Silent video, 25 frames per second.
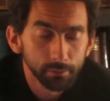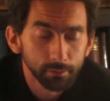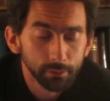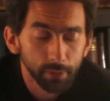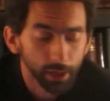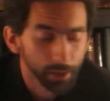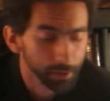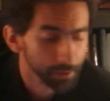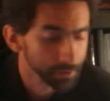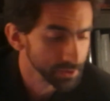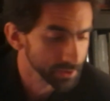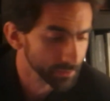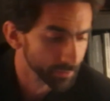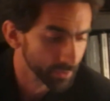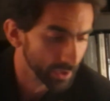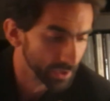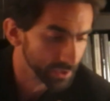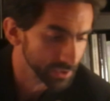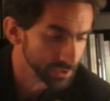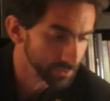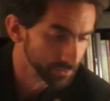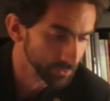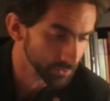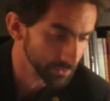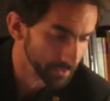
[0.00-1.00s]
How is it
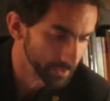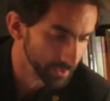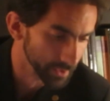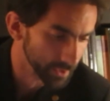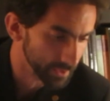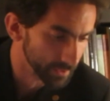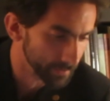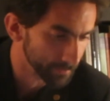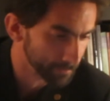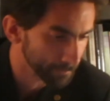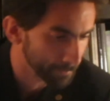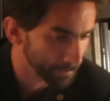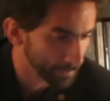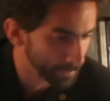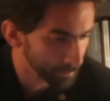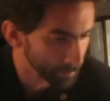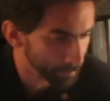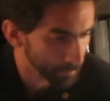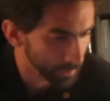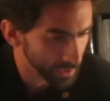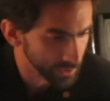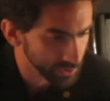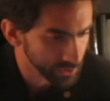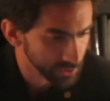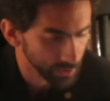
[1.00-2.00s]
possible that
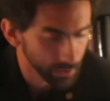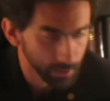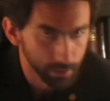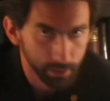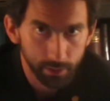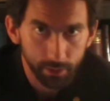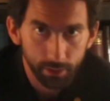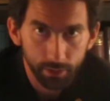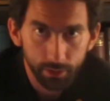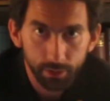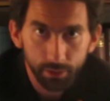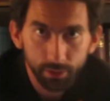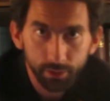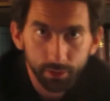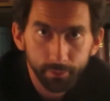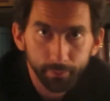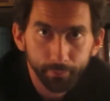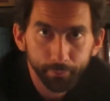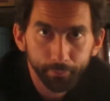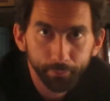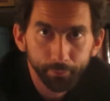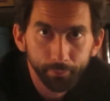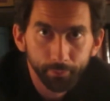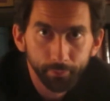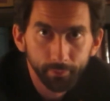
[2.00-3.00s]
mad scientists
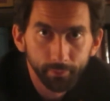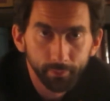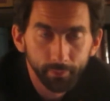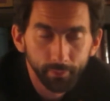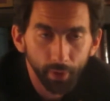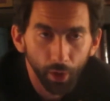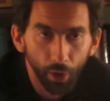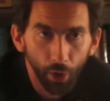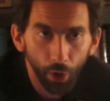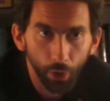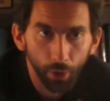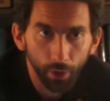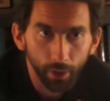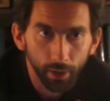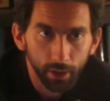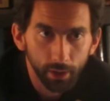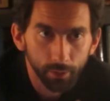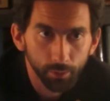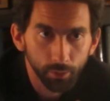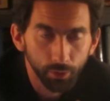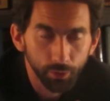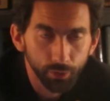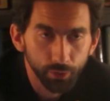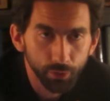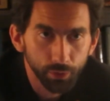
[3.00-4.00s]
are
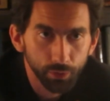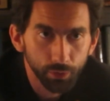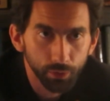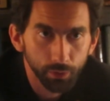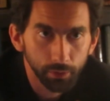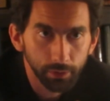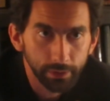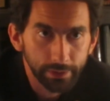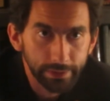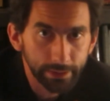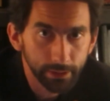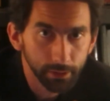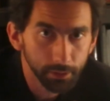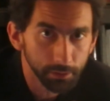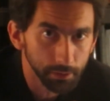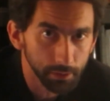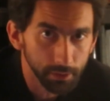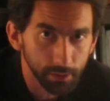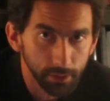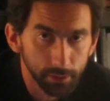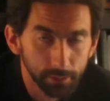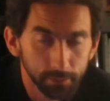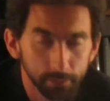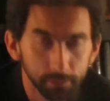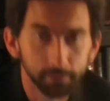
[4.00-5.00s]
able to
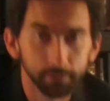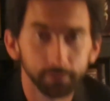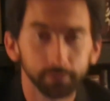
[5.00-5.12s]
legally